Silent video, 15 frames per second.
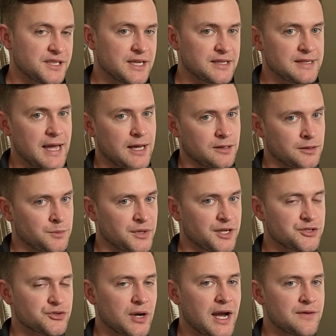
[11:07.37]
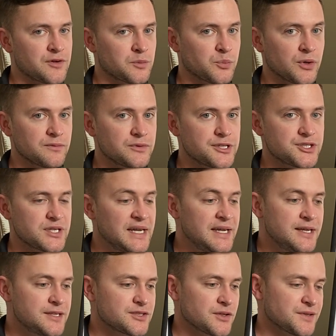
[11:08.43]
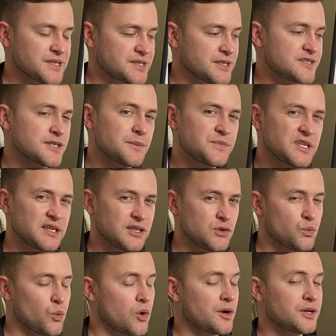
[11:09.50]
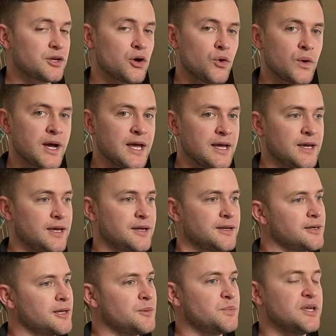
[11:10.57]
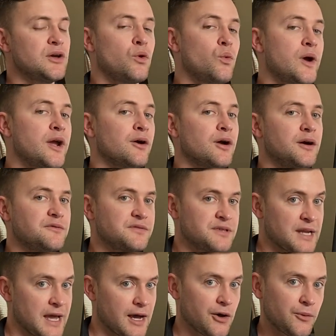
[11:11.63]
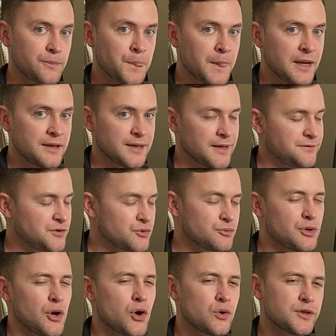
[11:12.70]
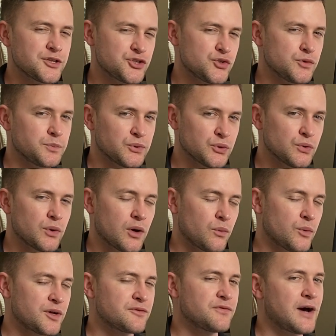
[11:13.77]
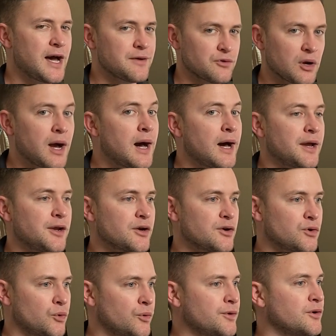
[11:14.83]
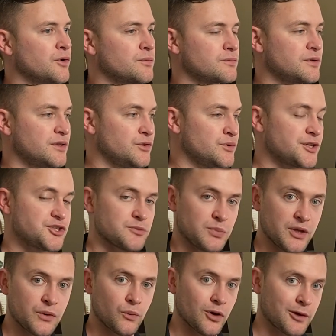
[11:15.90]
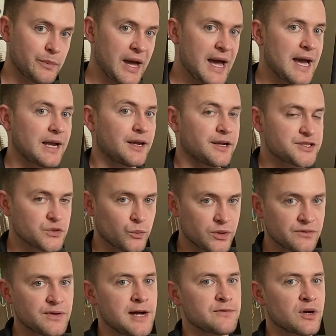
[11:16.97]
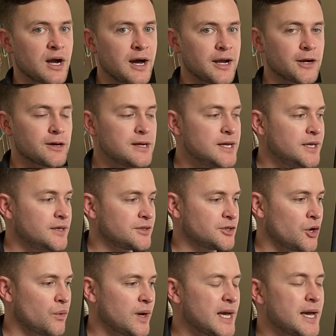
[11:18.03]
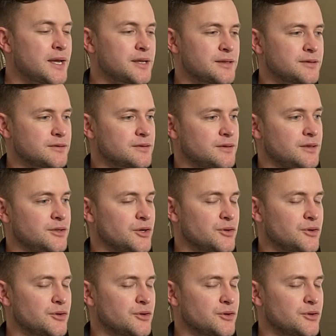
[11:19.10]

get that limited driving privilege. So this is something you want to go ahead and be aware of now. If you know that you blew a 1.5 or higher, or you get your blood work back and it's a 1.5 or higher, go ahead and